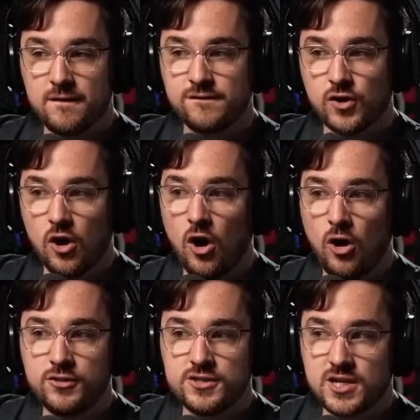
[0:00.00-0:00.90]
for
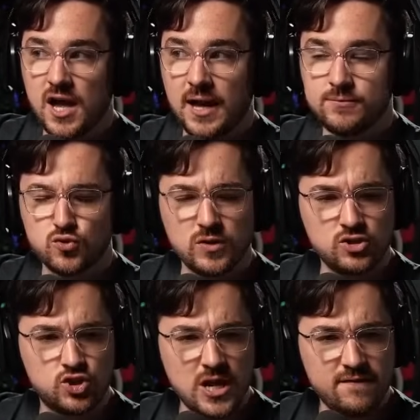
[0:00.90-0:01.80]
all the times
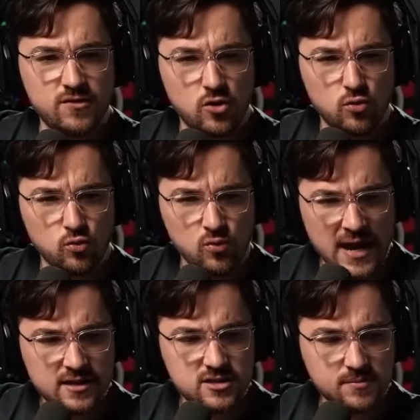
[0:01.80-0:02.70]
when Jeff
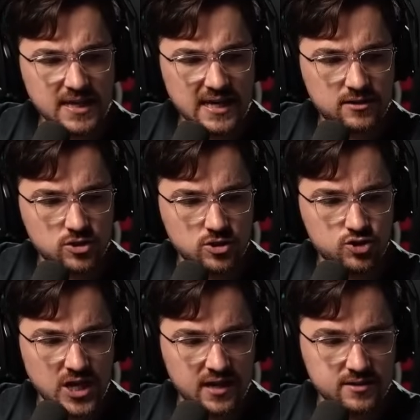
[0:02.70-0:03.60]
randomly
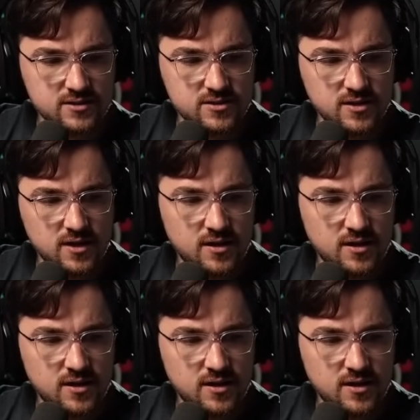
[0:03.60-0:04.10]
interjects